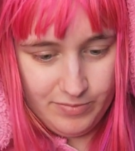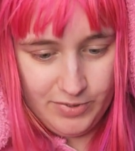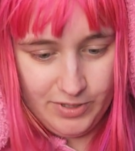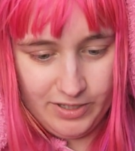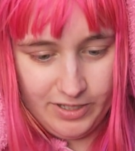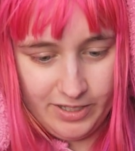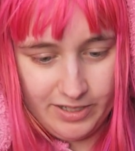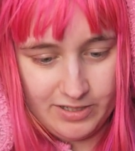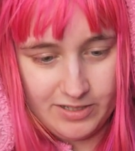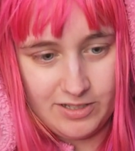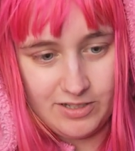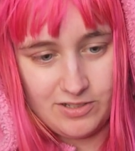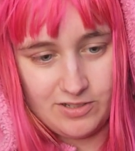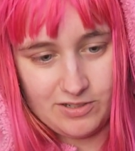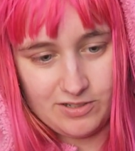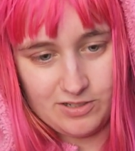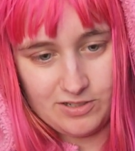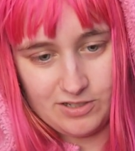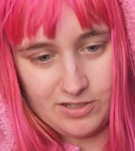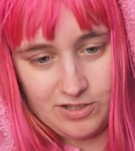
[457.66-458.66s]
But like, these
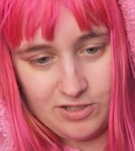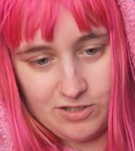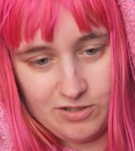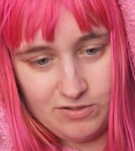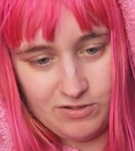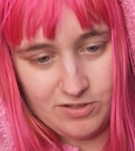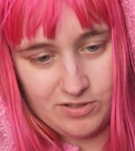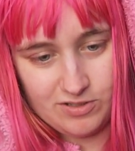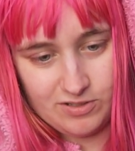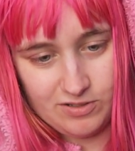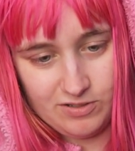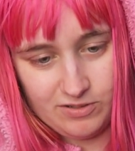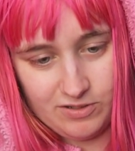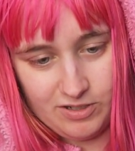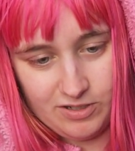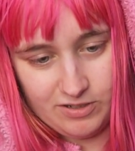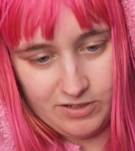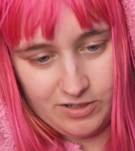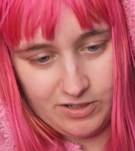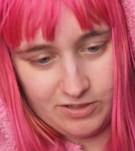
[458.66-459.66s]
are the cutest little
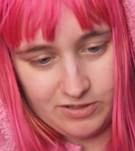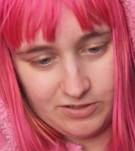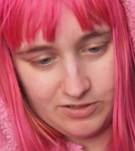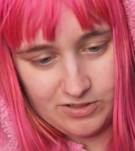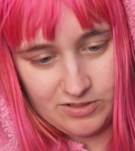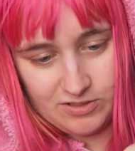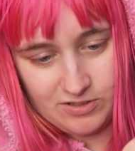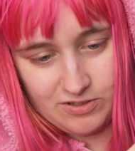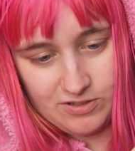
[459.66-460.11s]
earrings.